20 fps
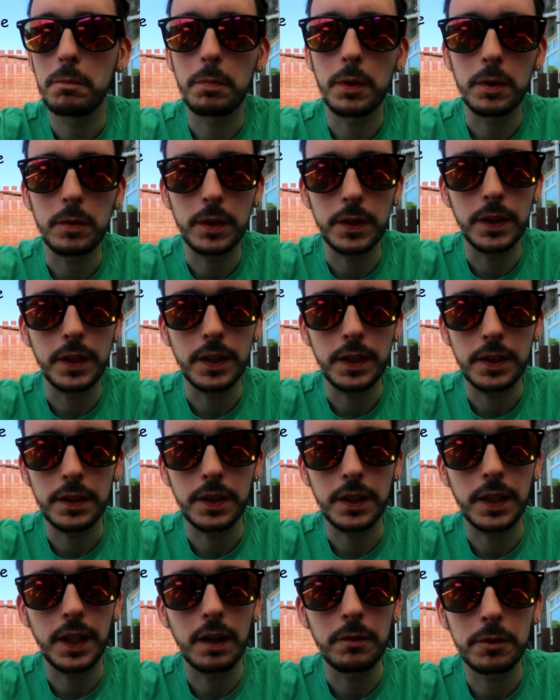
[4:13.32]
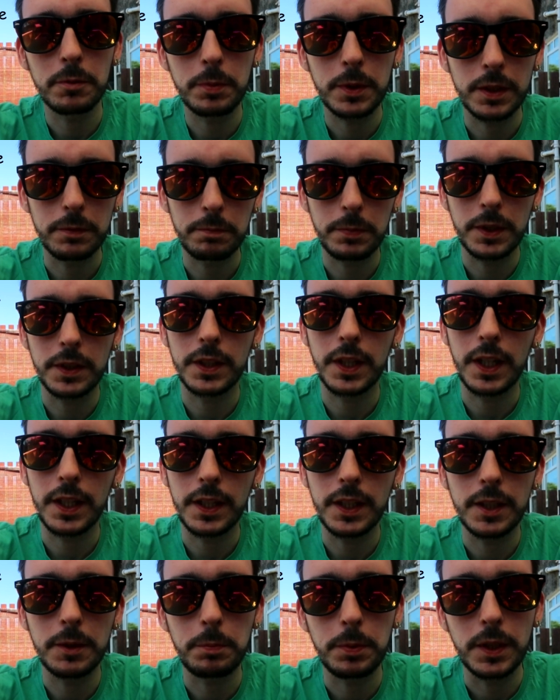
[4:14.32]
But the camera being
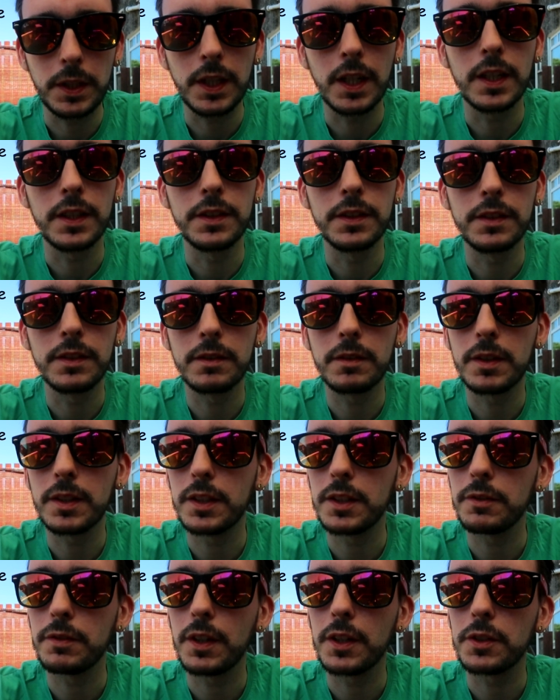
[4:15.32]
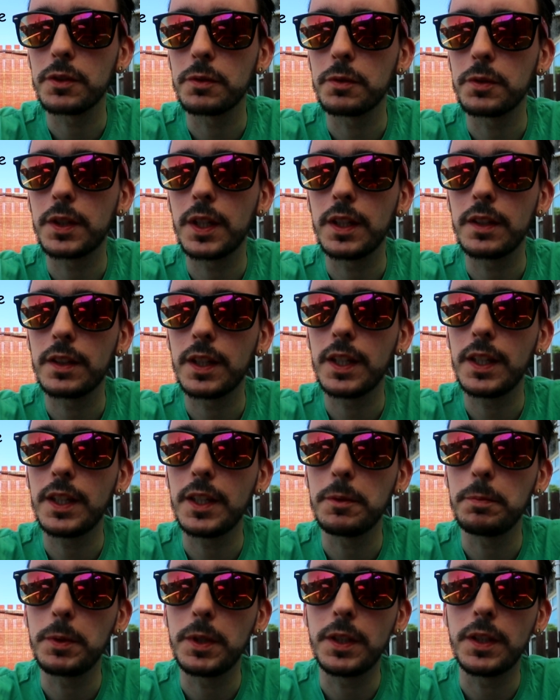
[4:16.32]
1080p, and as far as I know,
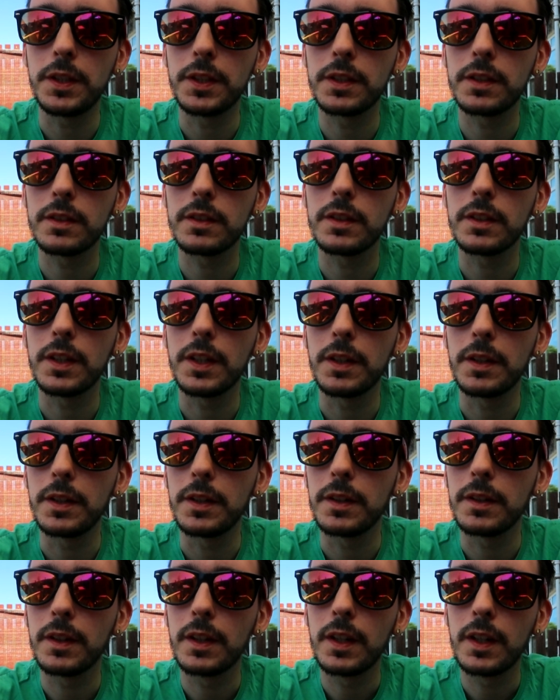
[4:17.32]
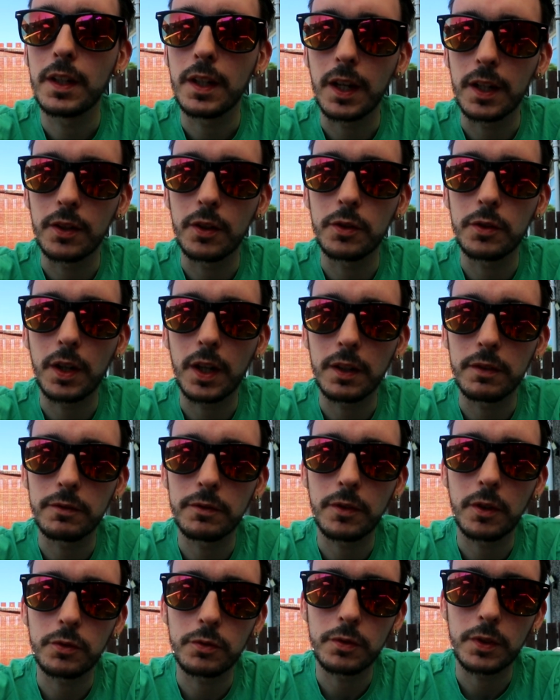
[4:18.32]
1080p and
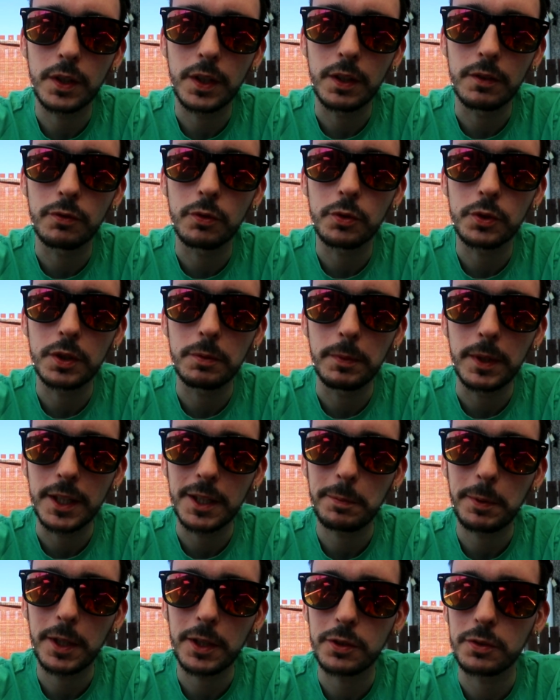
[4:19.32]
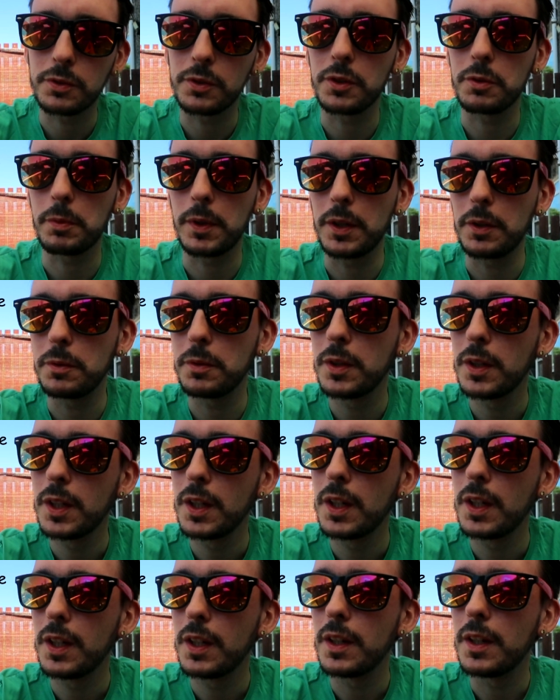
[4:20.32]
14 megapixels as well.
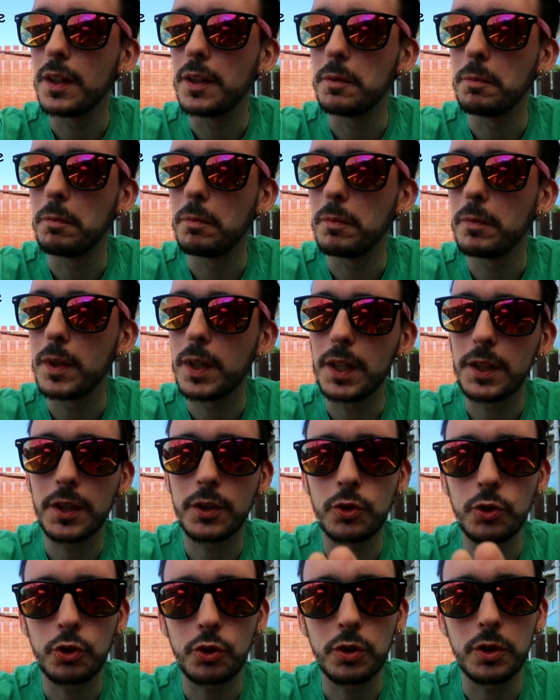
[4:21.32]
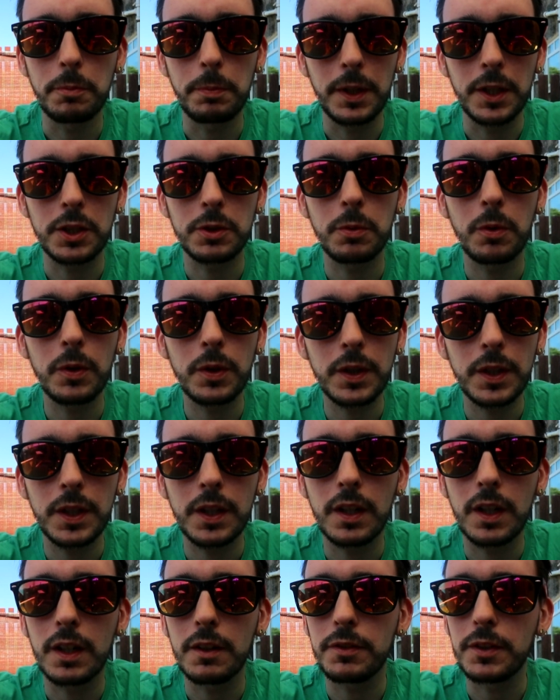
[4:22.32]
It doesn't shoot the best
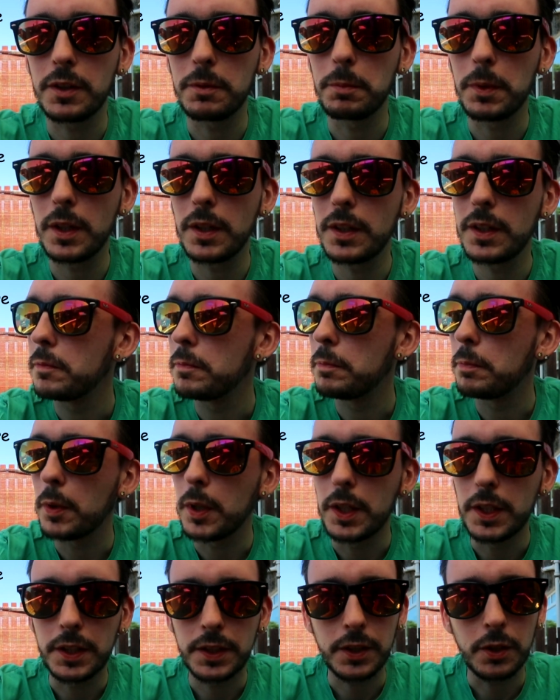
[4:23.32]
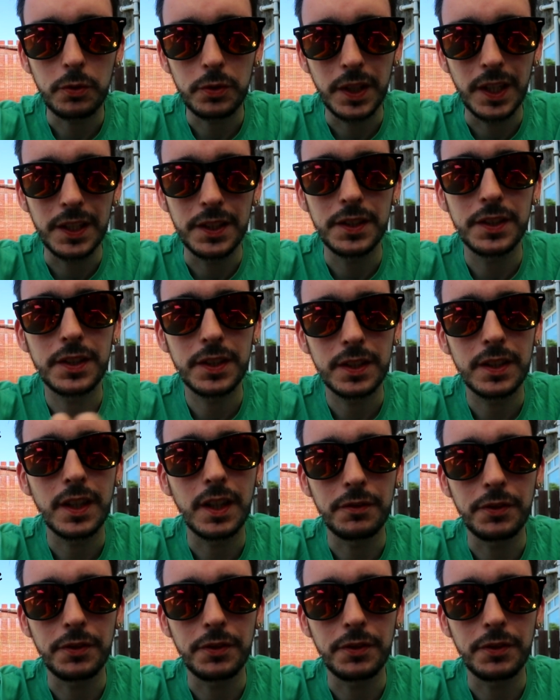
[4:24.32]
quality, I have to admit, but it still does.